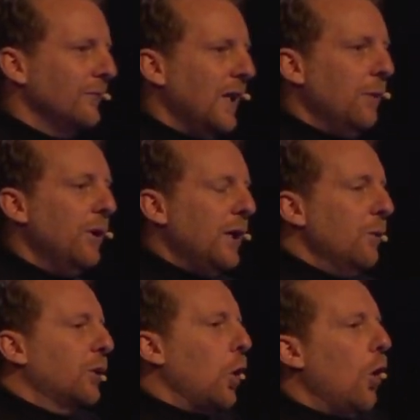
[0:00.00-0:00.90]
And he
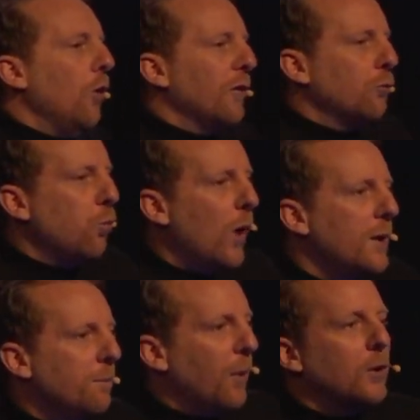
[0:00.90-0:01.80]
would call this
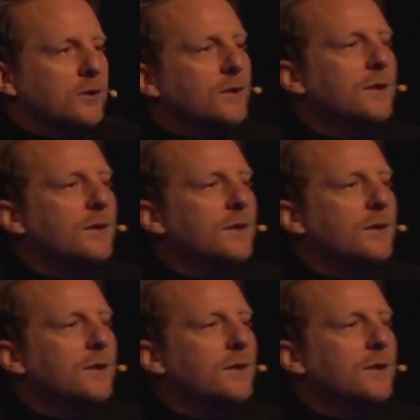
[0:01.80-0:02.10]
one person